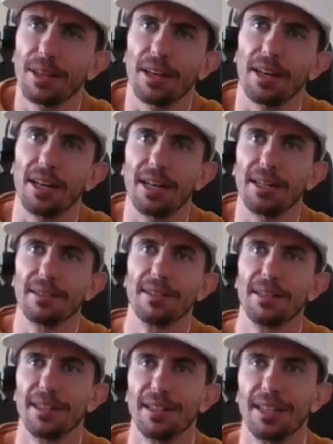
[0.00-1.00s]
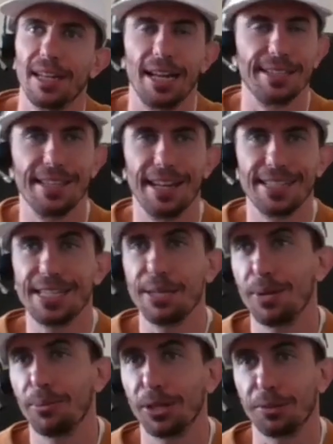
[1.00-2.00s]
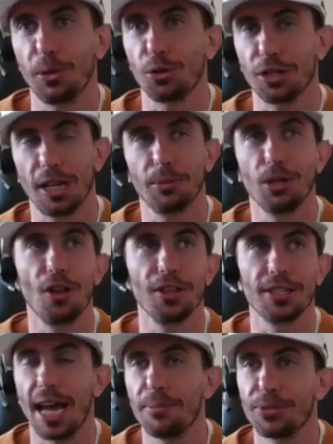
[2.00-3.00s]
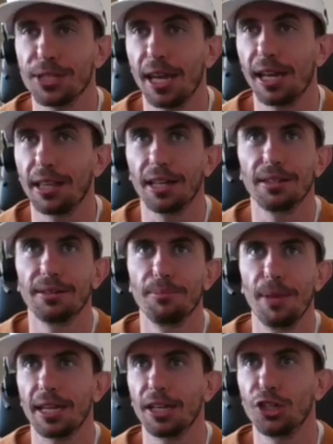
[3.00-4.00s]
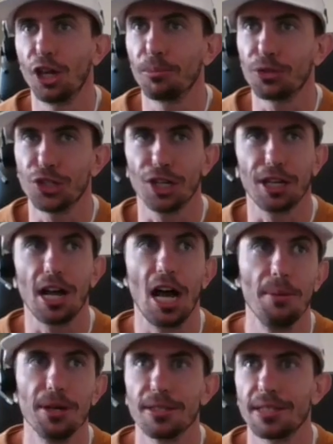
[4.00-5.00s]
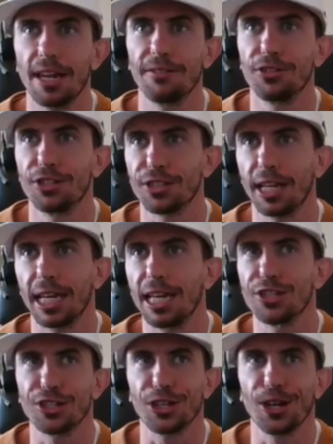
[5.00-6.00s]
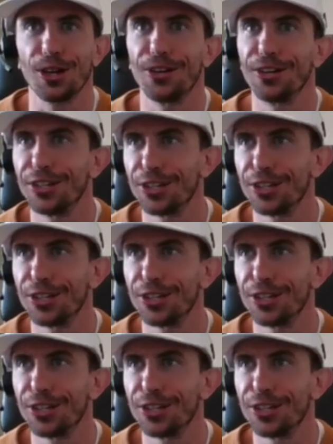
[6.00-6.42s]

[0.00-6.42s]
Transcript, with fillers: Uh, I, I see people at the poker table all the time saying like making dumb shit comments out of just like insecurity,